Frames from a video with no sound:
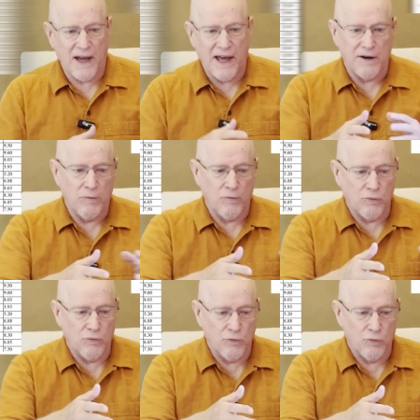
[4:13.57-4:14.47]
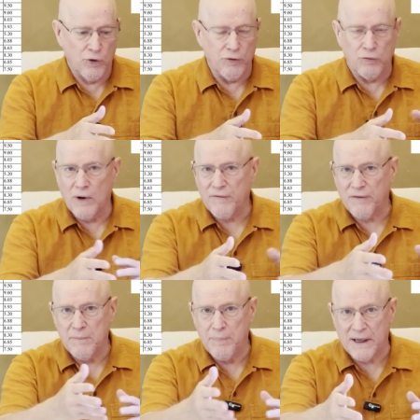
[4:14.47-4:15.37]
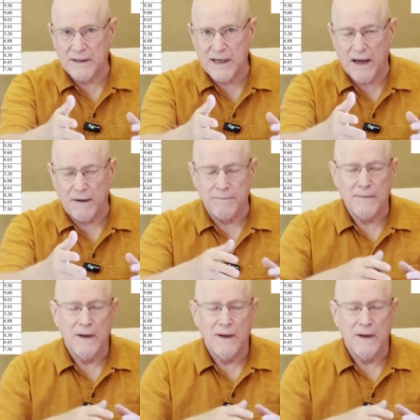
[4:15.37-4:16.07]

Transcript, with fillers: had a route roughly picked out